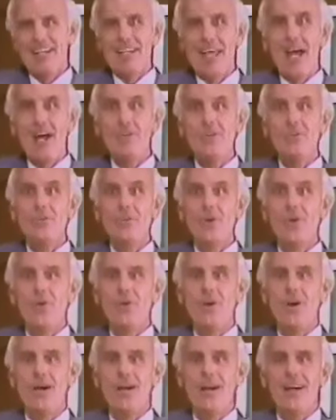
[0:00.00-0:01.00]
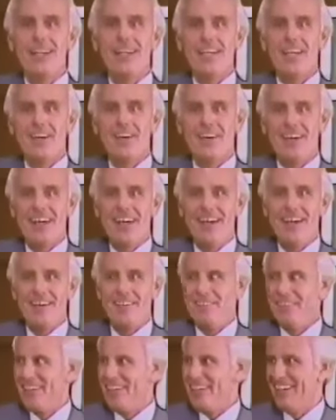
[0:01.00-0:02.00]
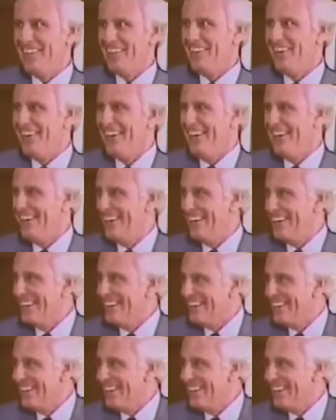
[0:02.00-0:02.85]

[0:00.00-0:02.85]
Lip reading: Now you know why I carry heavy, right?